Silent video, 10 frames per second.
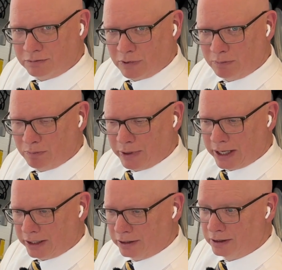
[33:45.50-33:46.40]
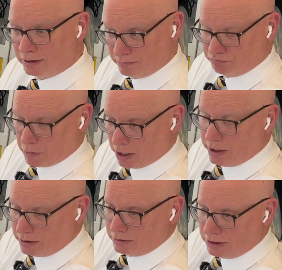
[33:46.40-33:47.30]
might be bad, I
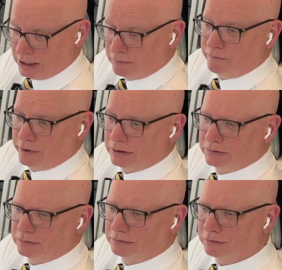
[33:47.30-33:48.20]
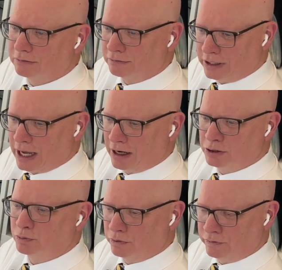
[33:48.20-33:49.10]
could give it the
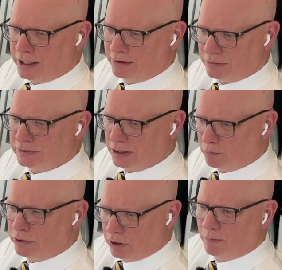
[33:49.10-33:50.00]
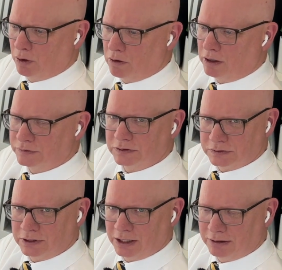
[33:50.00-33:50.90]
actual name and say, when you come across this
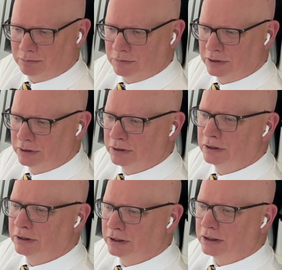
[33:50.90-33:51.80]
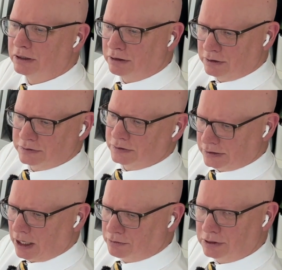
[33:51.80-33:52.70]
name, this is
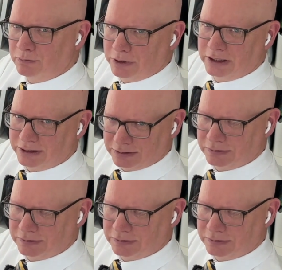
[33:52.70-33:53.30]
actually what it is.